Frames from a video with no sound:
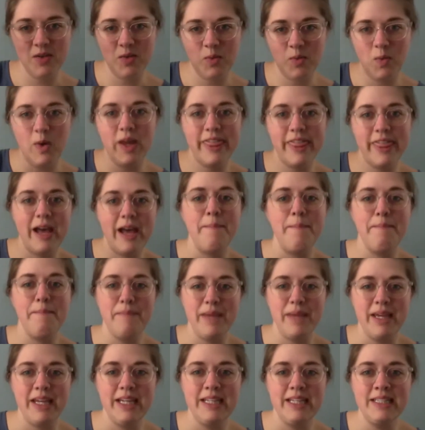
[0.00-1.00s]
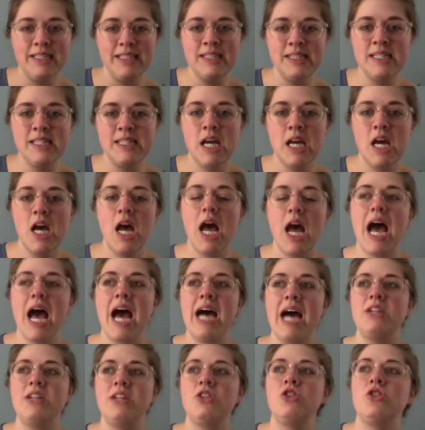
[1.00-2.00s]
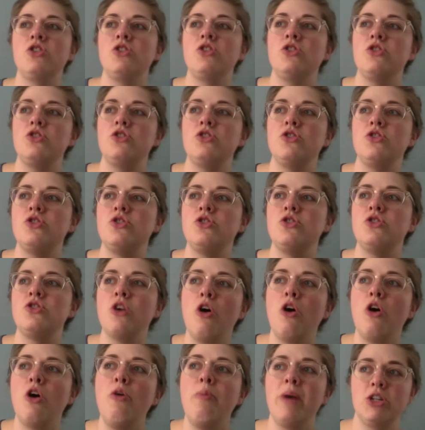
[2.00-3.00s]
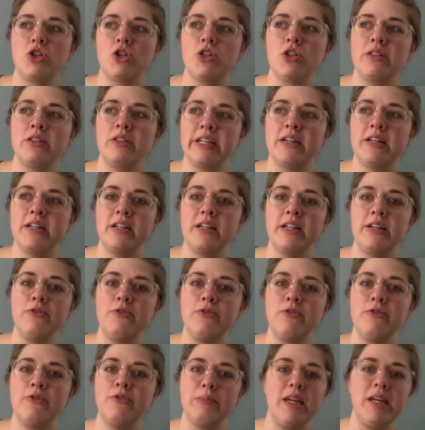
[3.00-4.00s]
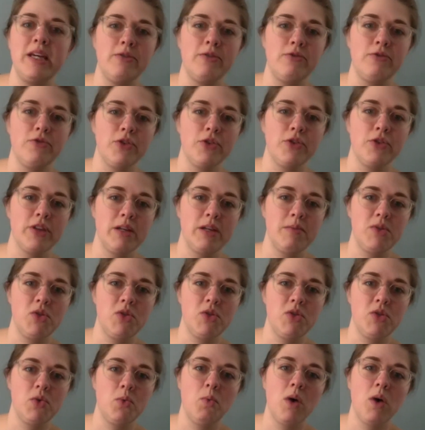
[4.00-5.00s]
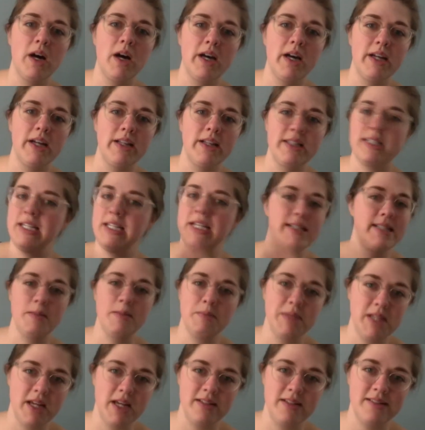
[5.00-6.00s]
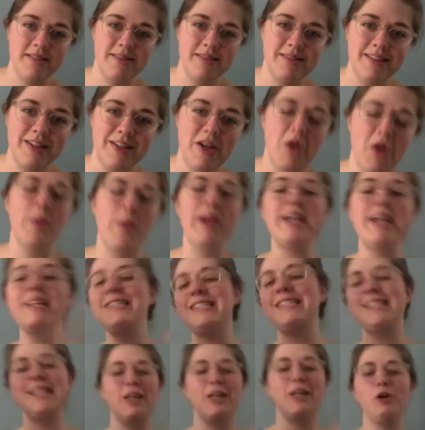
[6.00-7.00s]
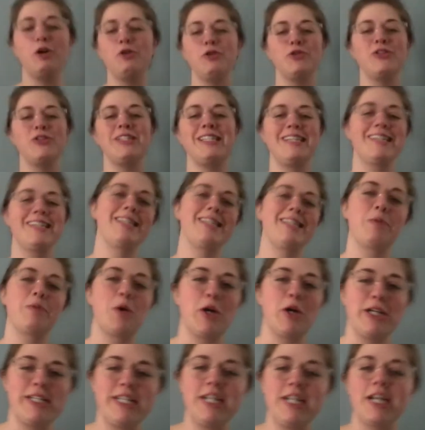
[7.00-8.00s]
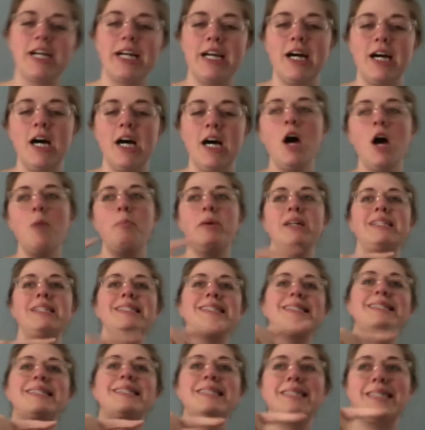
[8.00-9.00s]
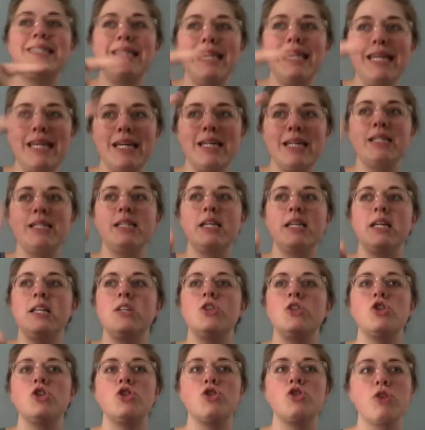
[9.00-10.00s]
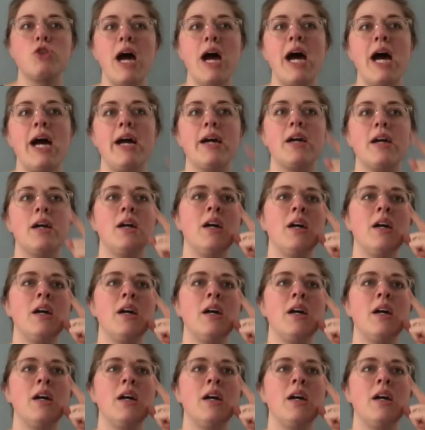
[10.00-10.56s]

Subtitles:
what that means adds so much clarity for me and for them to what the DSM says. You know, we can sit and go through the DSM criteria, but to see it and to track.